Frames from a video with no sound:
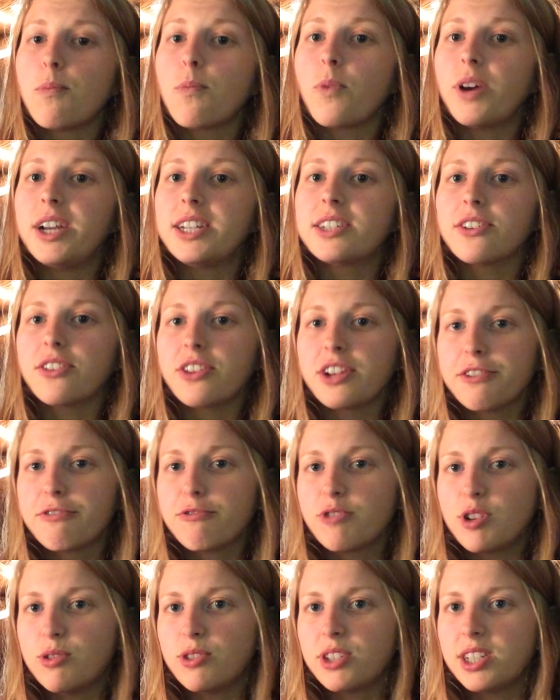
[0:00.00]
wait till they're
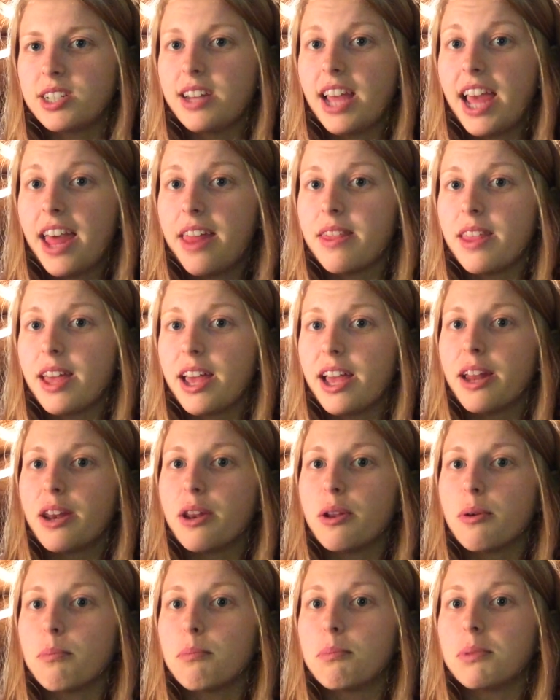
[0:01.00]
frozen, and
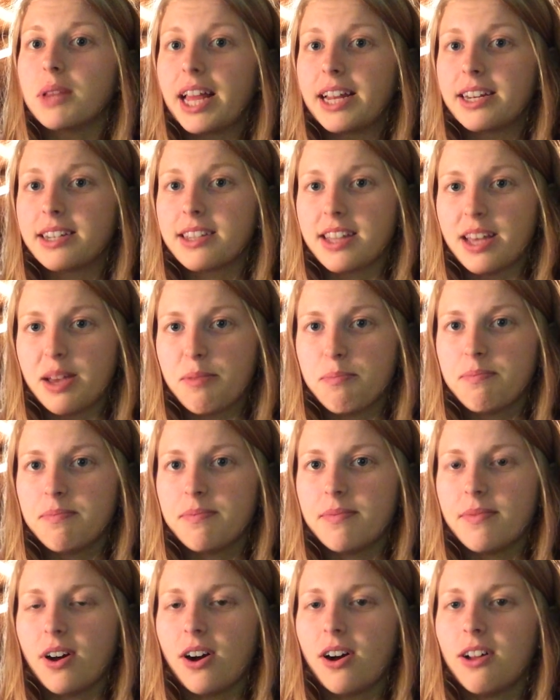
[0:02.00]
then blend them
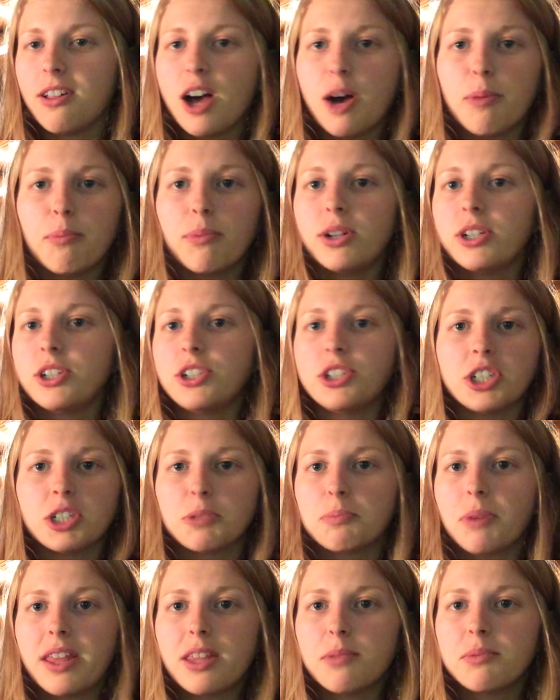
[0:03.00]
all up
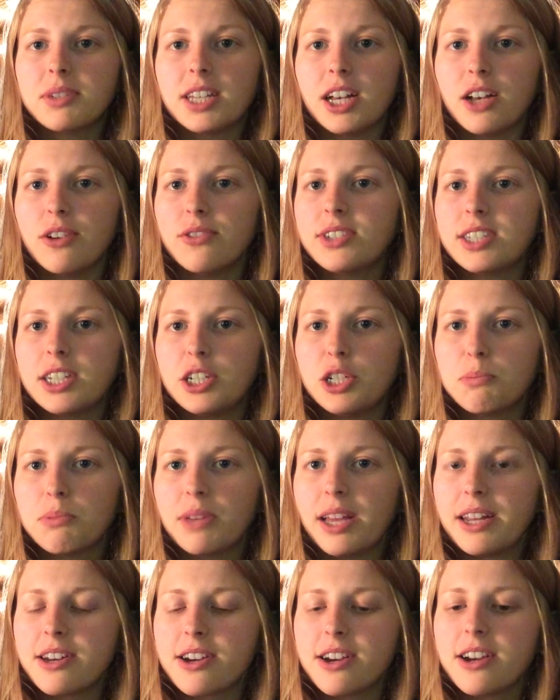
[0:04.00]
just by themselves in your
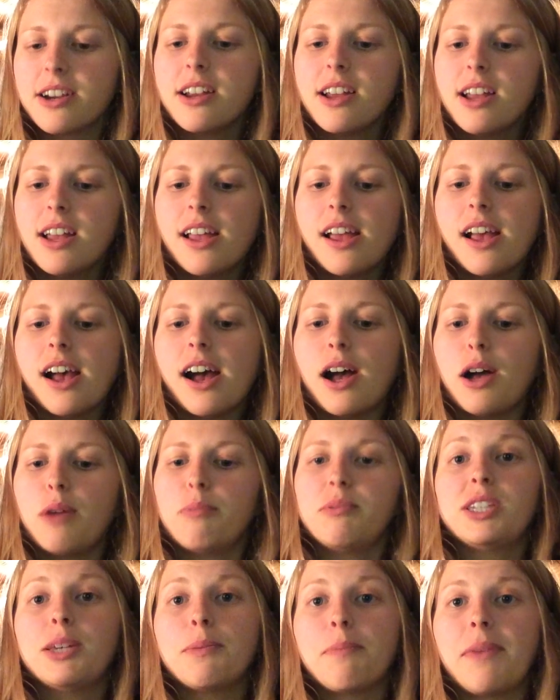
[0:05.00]
blender
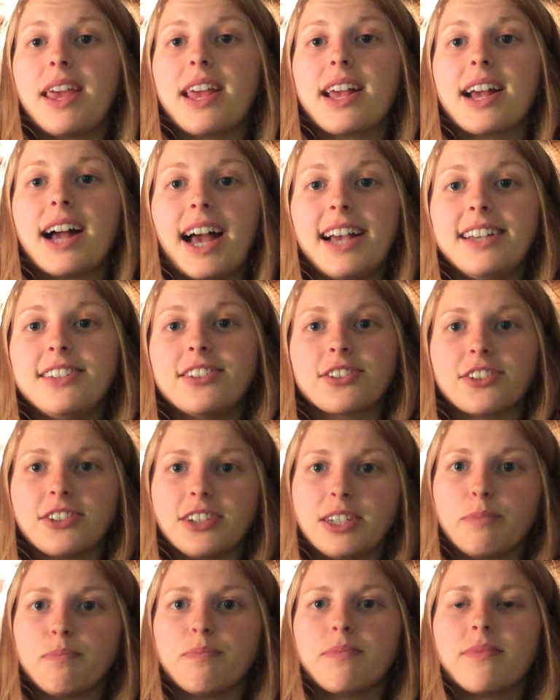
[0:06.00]
to make ice
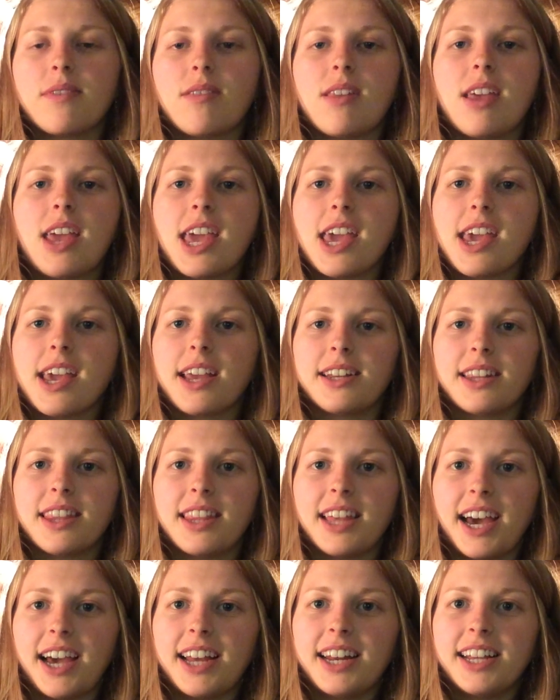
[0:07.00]
cream. And
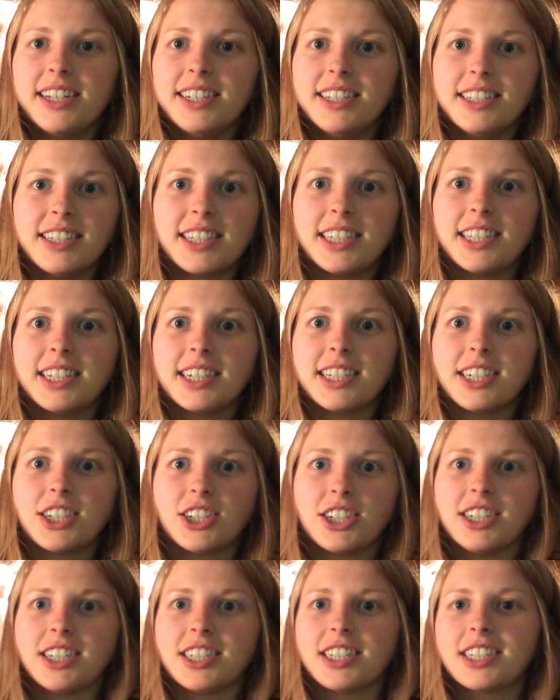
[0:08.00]
that is
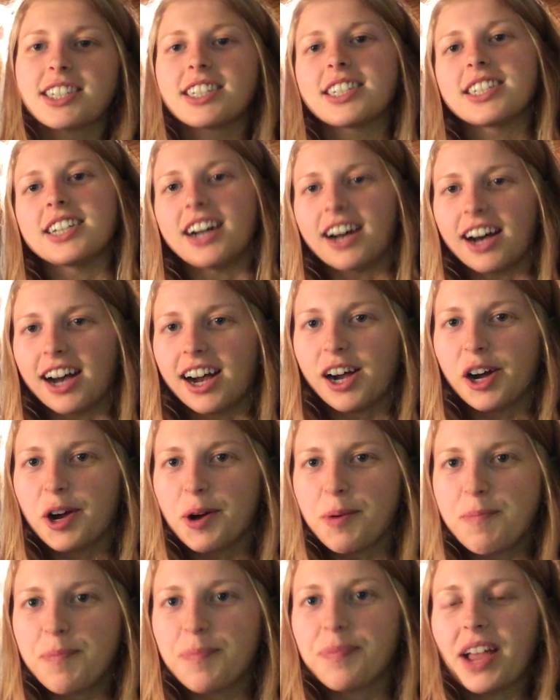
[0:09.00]
delicious.
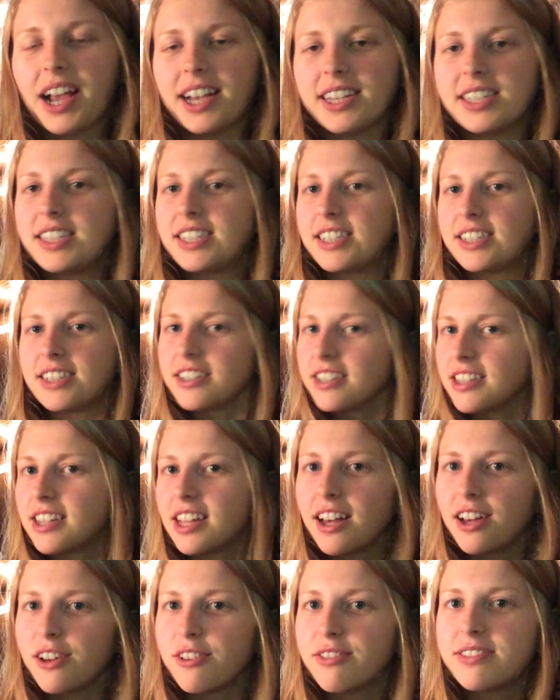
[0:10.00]
I still
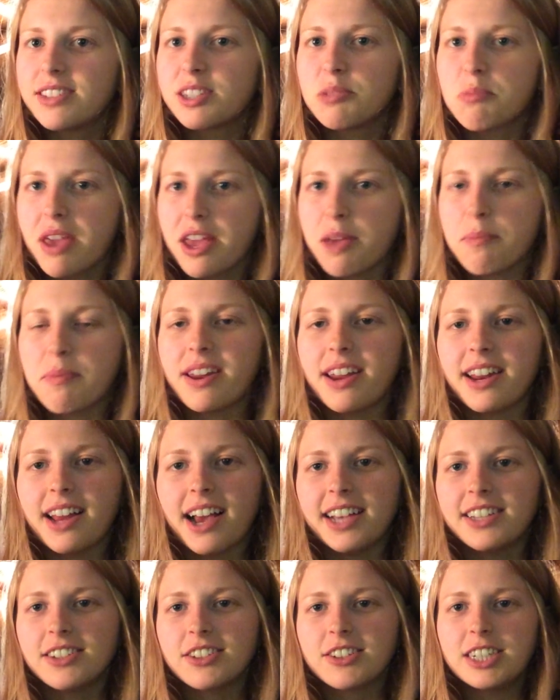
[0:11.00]
love to make banana
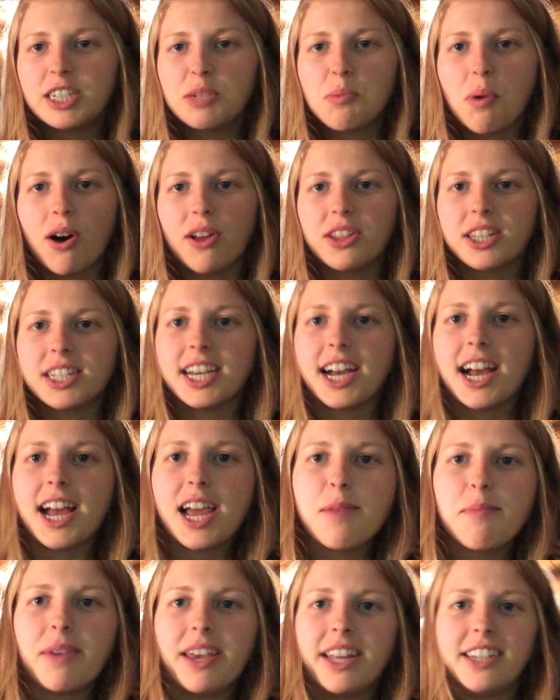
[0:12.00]
ice cream all the
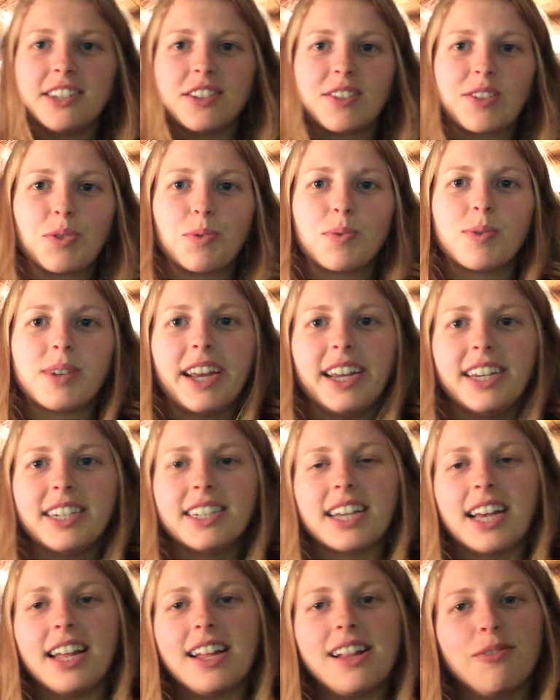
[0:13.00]
time. It is
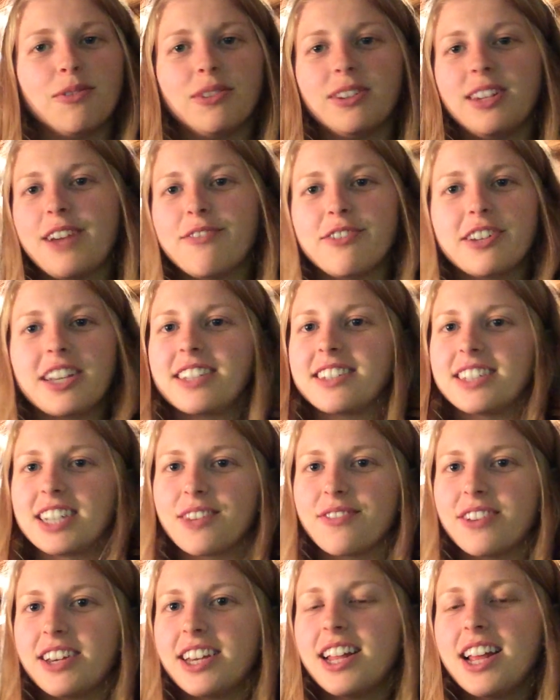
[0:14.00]
great. I'll never get
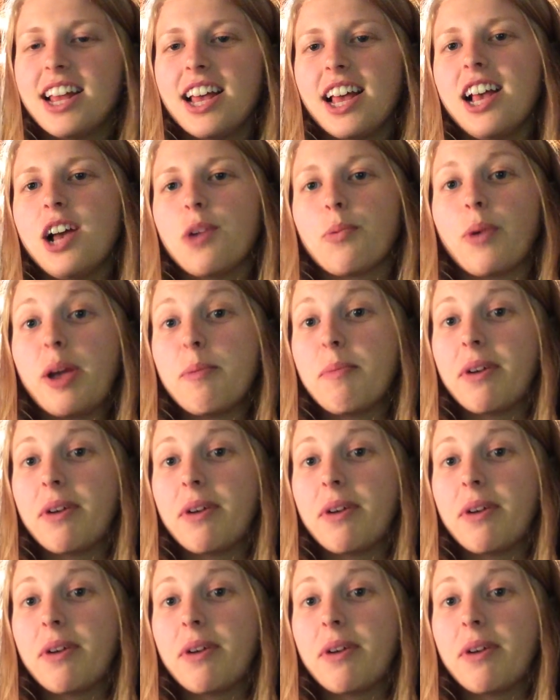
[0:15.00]
sick of it. Way